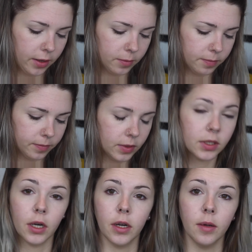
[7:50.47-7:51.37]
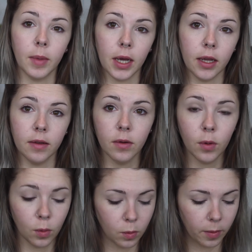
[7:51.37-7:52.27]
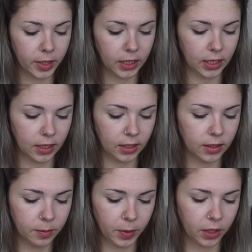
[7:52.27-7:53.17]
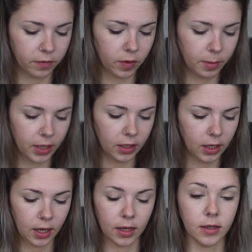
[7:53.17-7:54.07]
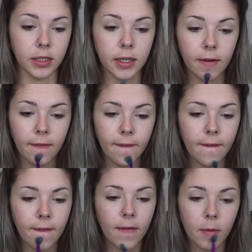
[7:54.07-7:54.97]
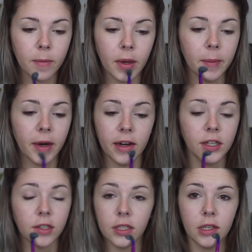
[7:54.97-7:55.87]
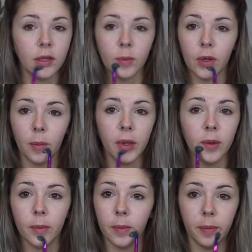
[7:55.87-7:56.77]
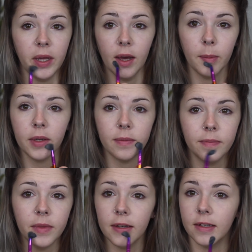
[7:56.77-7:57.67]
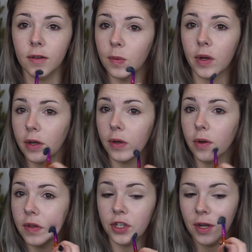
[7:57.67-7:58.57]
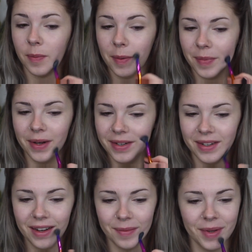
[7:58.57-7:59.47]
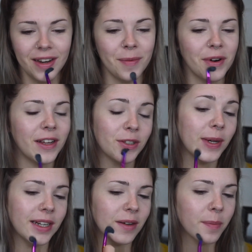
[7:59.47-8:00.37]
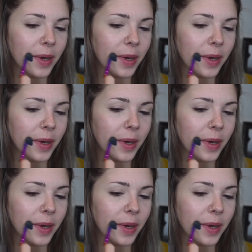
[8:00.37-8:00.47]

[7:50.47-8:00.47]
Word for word: I started my womanly part of the month and my body just didn't want to be, be up. It didn't want to go to the gym on Monday morning, so I didn't.